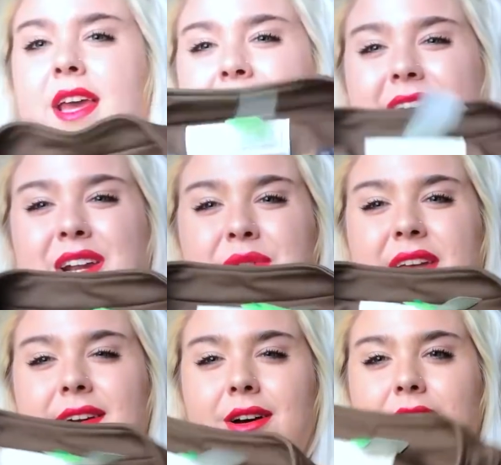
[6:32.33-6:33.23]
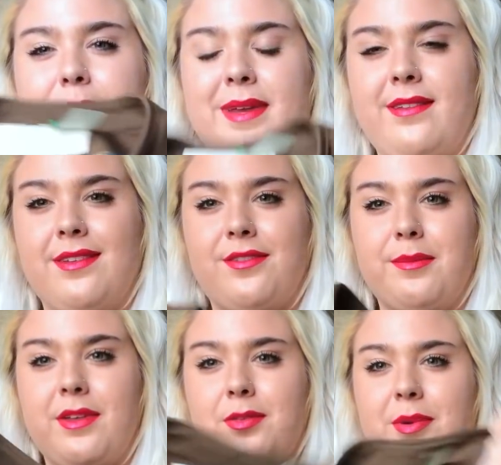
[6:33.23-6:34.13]
And I don't get all the pieces
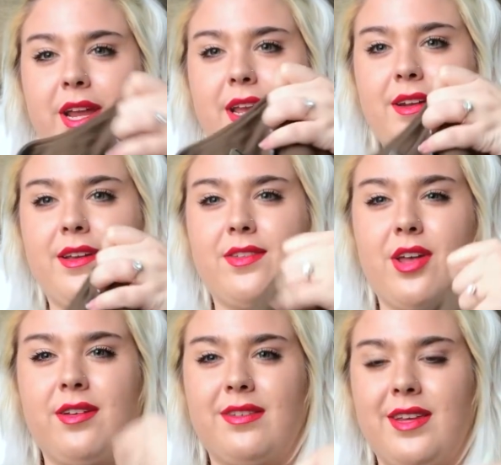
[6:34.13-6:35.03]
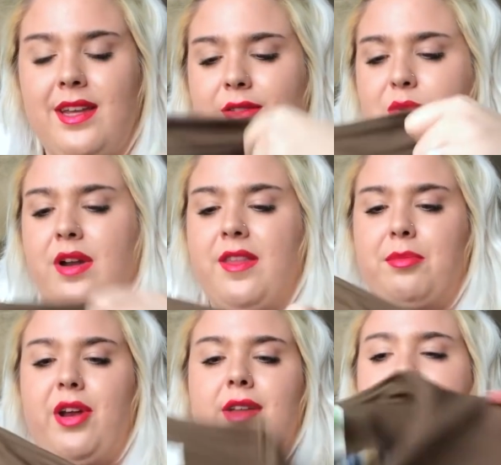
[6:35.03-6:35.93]
from this brand because honestly it's one of the
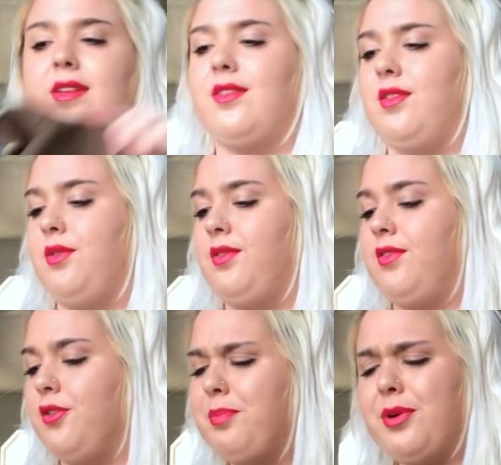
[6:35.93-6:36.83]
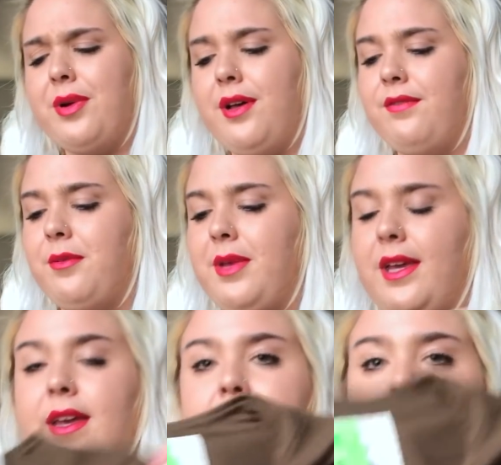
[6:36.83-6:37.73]
brands that doesn't do super well for
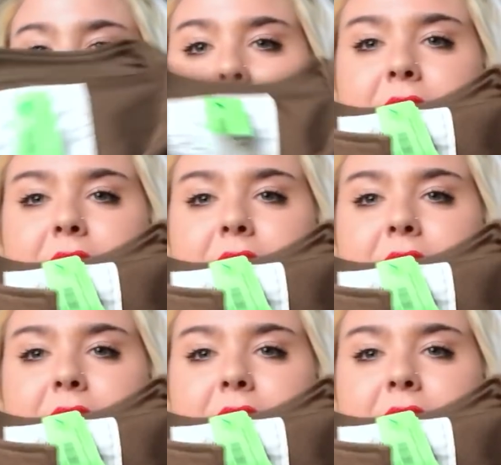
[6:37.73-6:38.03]
me from